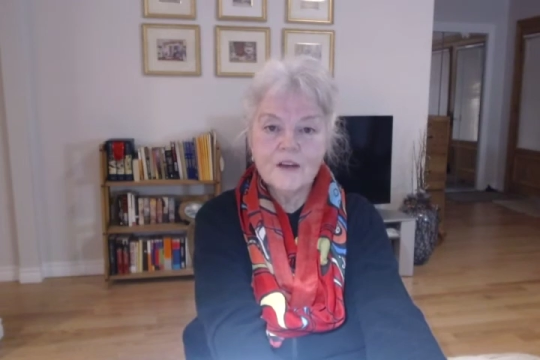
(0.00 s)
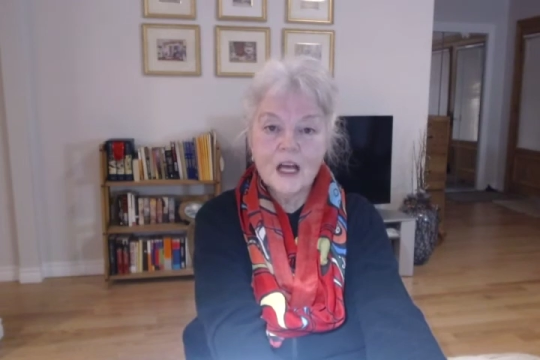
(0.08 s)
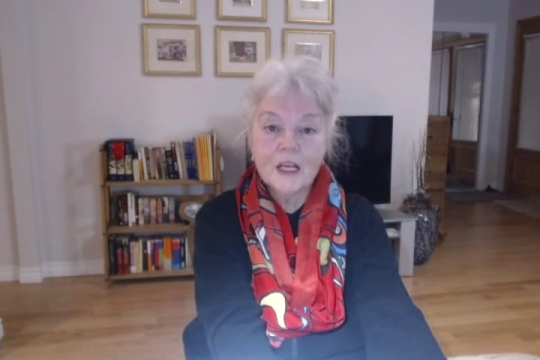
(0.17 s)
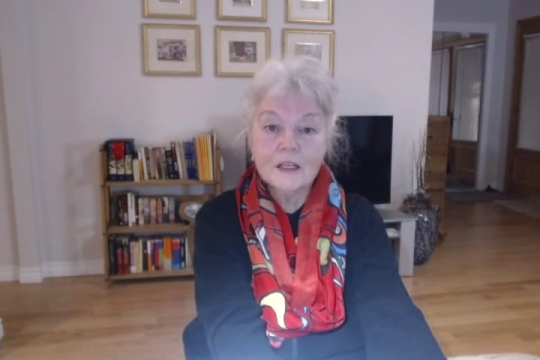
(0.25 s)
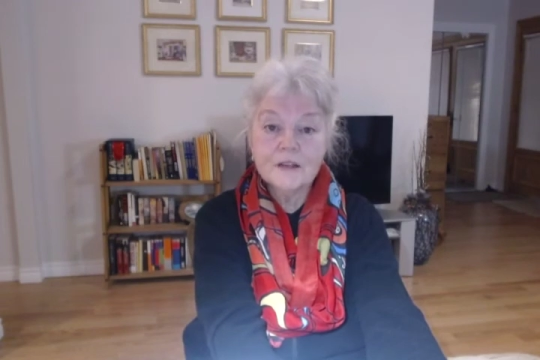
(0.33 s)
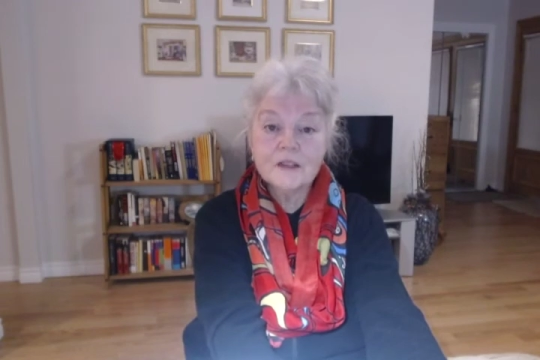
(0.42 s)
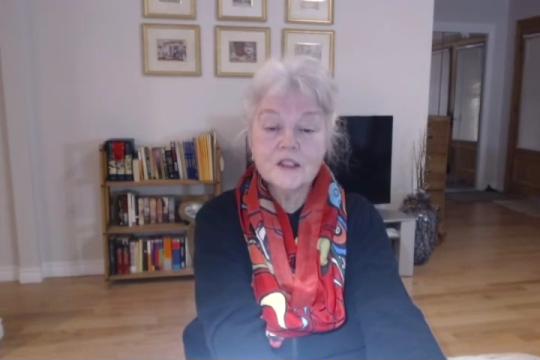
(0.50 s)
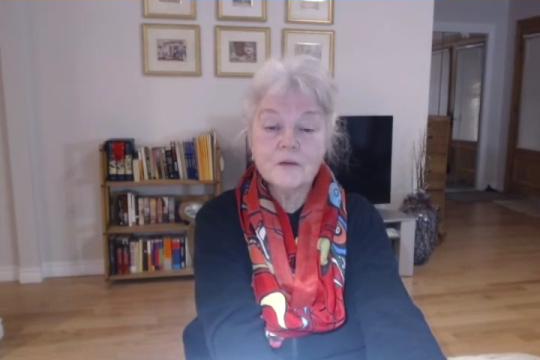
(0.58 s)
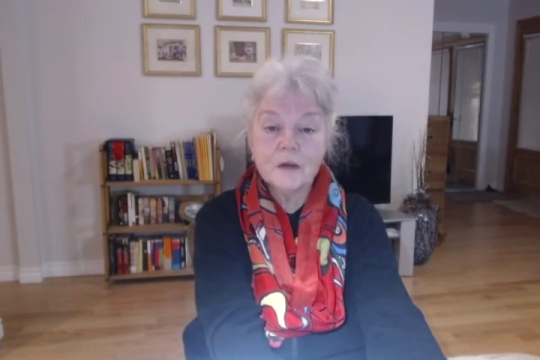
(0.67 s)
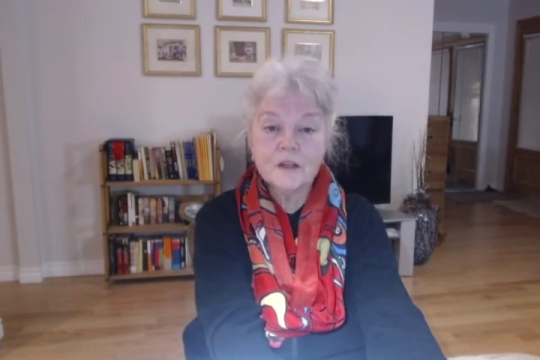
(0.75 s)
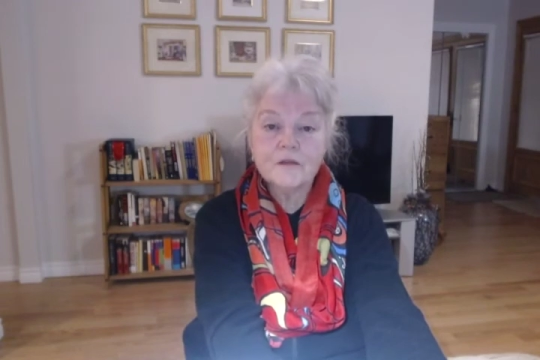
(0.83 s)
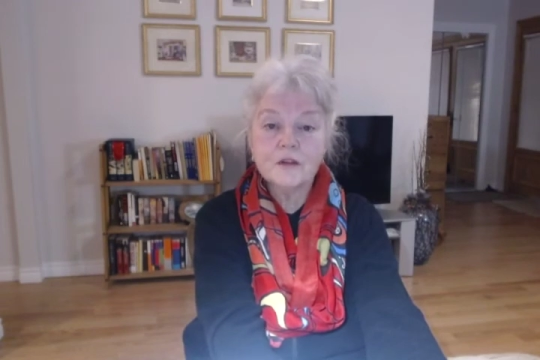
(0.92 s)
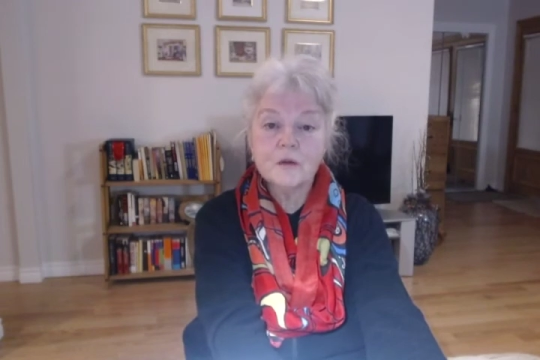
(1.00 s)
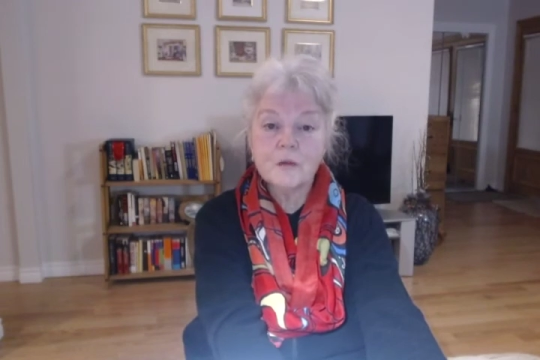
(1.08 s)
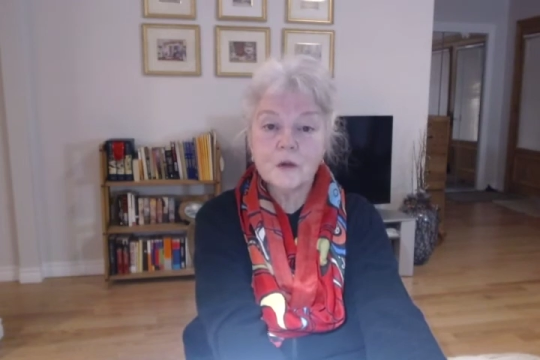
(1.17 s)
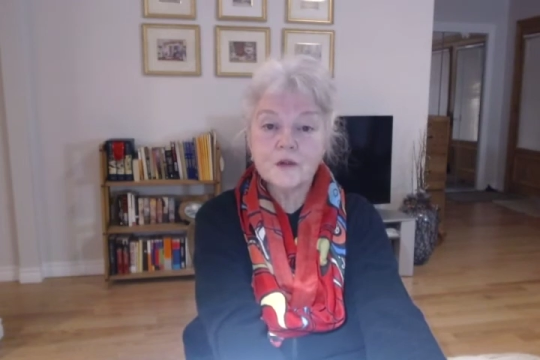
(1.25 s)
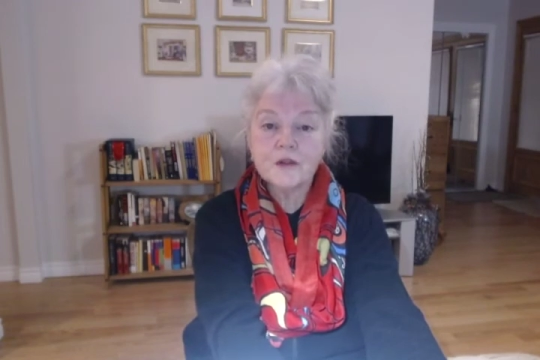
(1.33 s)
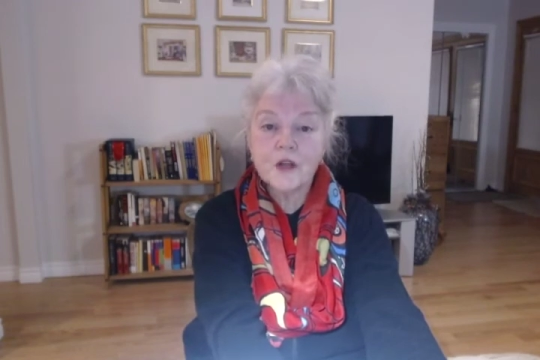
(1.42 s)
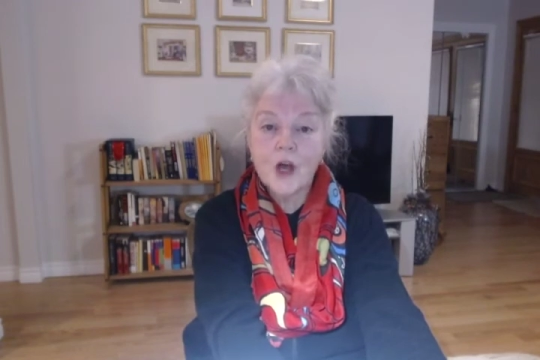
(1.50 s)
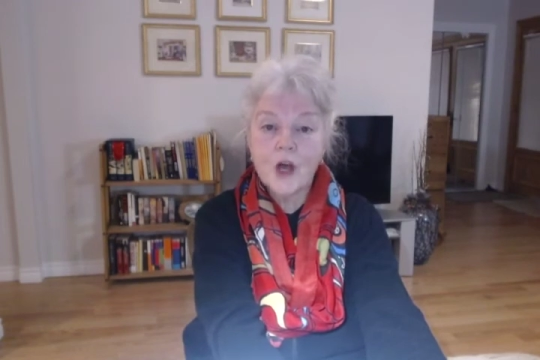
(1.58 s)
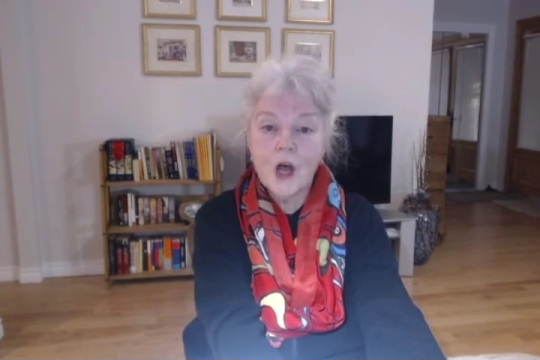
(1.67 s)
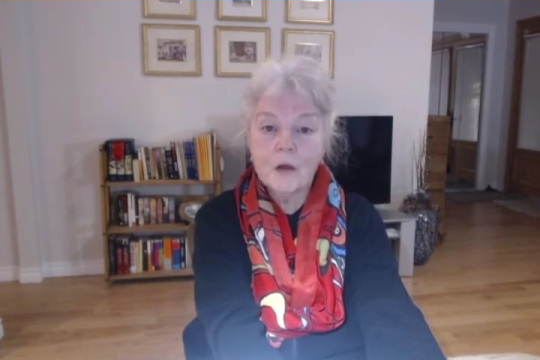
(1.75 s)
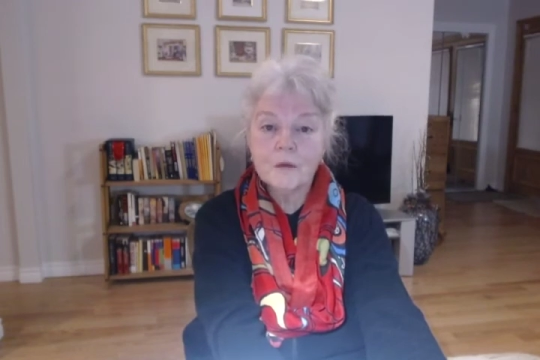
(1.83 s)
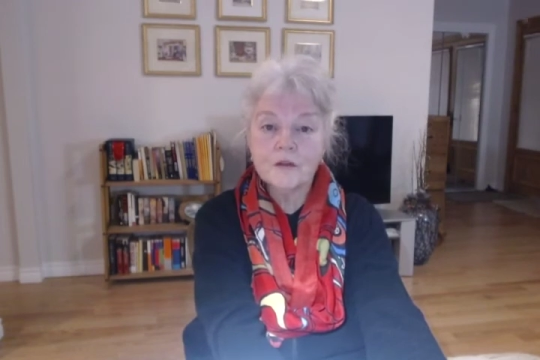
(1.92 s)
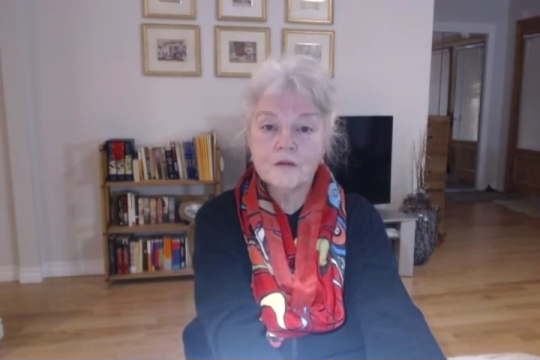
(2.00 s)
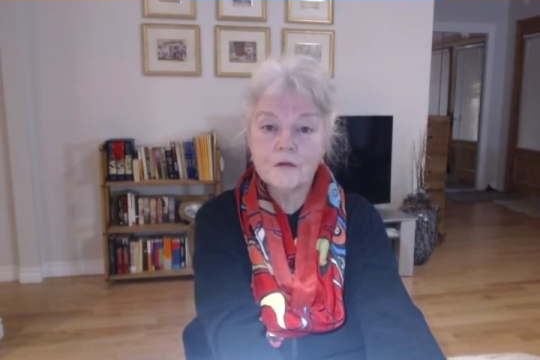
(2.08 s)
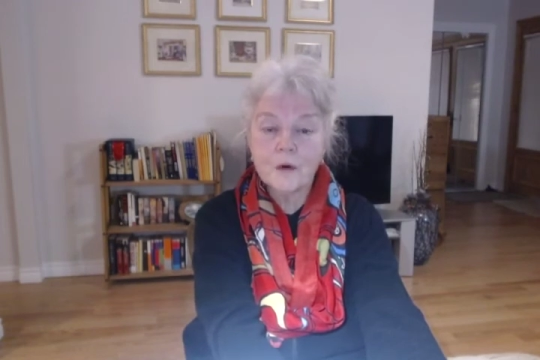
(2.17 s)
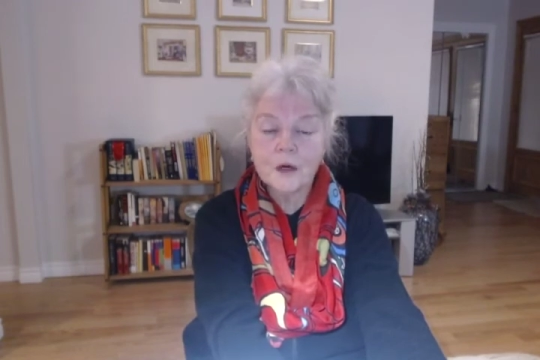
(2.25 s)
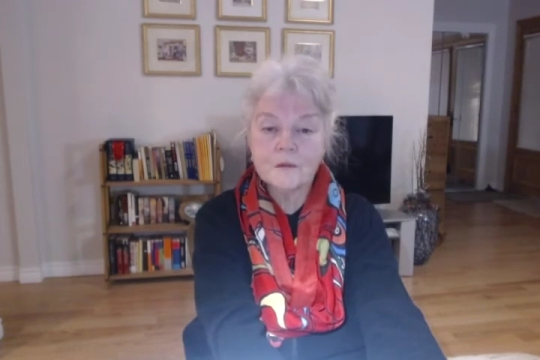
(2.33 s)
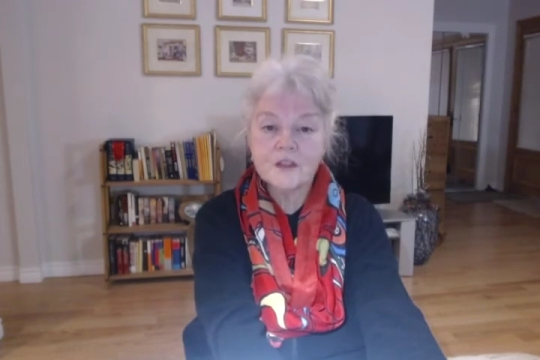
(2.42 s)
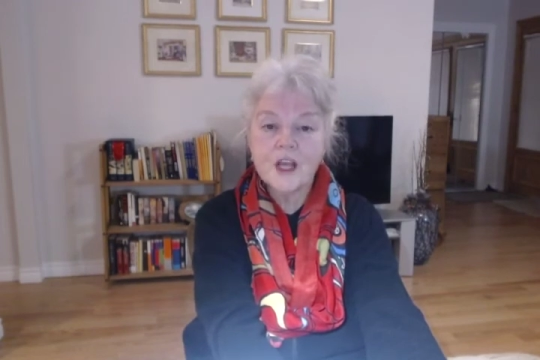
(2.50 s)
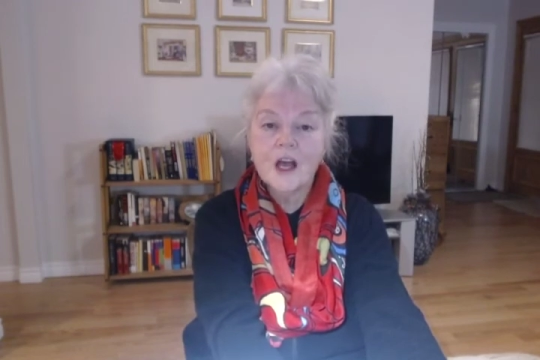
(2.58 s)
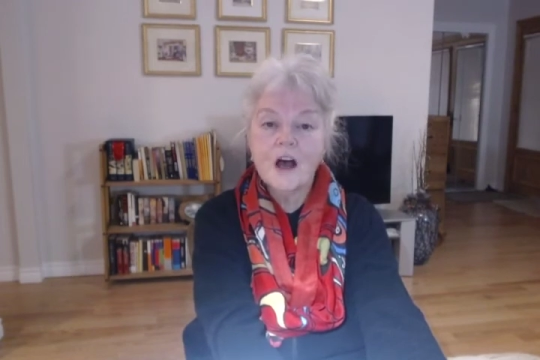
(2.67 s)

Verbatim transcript: violence is one of the most common forms